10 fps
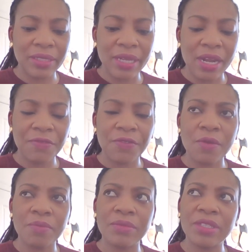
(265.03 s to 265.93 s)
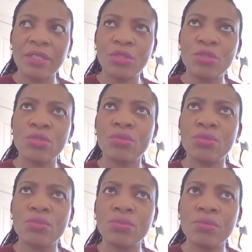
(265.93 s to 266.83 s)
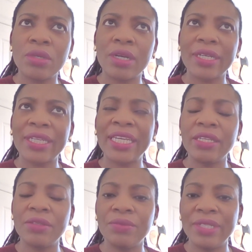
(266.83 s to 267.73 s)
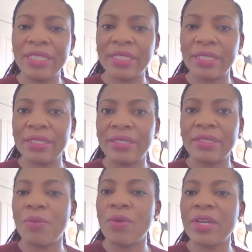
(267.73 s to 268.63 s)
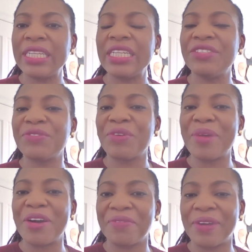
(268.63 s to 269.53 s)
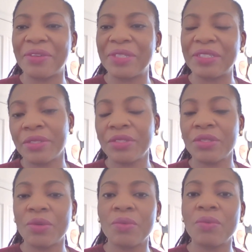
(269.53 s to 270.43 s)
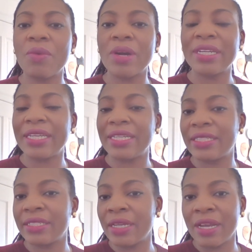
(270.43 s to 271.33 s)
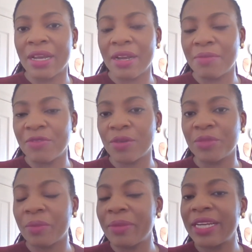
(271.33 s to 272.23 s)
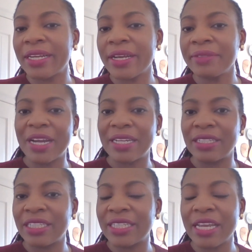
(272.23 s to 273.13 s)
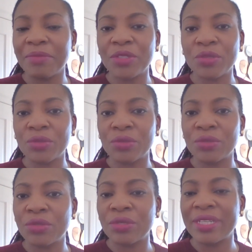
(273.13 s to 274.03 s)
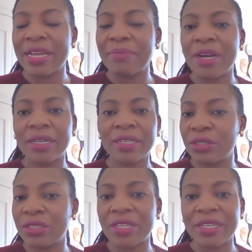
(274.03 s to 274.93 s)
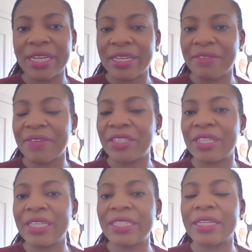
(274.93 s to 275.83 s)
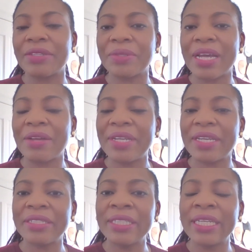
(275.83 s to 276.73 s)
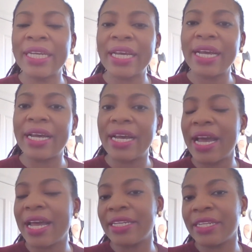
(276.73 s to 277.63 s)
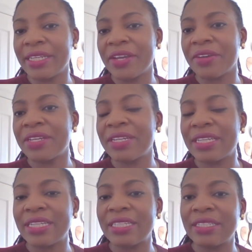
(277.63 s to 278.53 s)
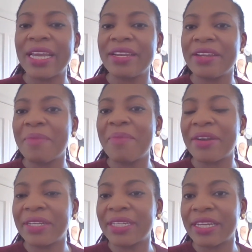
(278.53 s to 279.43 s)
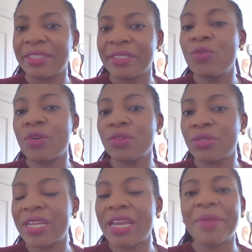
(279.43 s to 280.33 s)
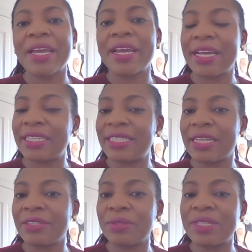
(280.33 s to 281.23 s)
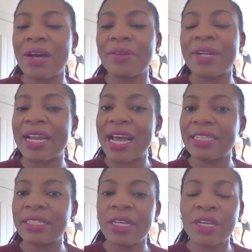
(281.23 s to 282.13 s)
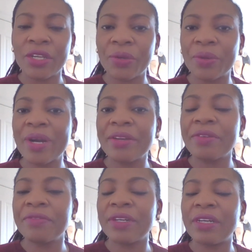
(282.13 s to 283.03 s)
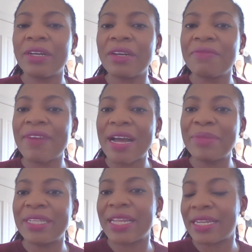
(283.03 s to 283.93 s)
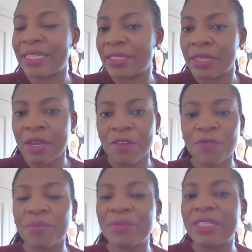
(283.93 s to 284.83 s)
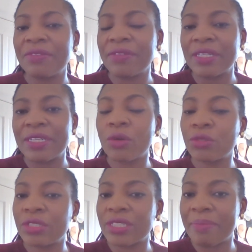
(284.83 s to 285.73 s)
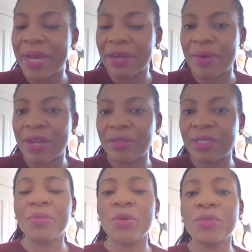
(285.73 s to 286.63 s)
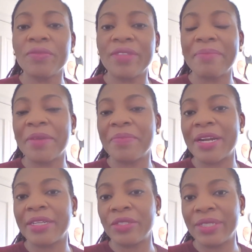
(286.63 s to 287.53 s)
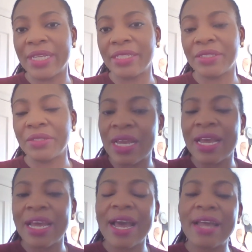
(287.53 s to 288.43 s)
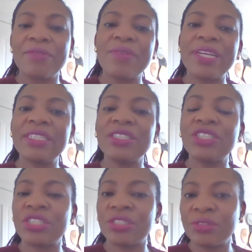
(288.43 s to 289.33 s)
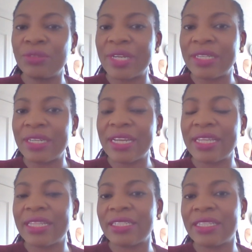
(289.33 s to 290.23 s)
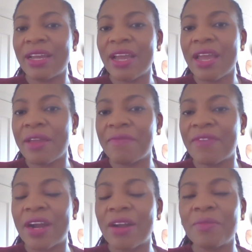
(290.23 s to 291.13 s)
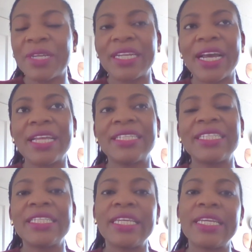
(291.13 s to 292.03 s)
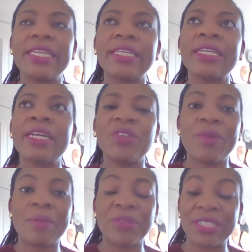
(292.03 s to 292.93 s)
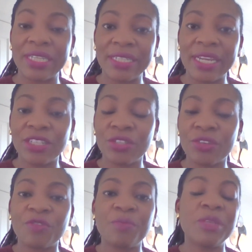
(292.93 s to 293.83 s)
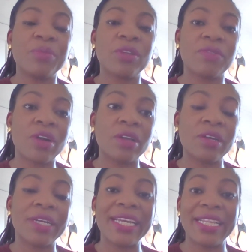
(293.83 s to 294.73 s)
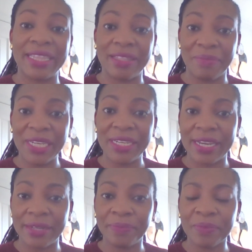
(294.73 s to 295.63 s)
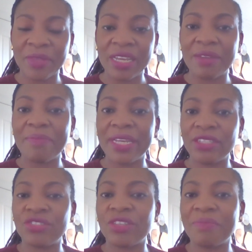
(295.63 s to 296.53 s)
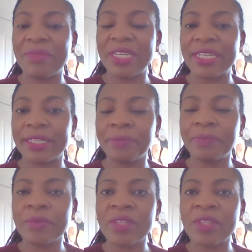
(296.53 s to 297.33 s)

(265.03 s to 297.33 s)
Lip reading: start from the two key reasons, one each from our founders. So one is from Dominica, and she came to Denmark to study and eventually settled down here. And the other is Kenyan American, who also came here and settled down and has, you know, kind of a family that is from different cultures and backgrounds. Both of them are married to Danes. And raising children in this environment and seeing the representation of people of color in the media, in mainstream media,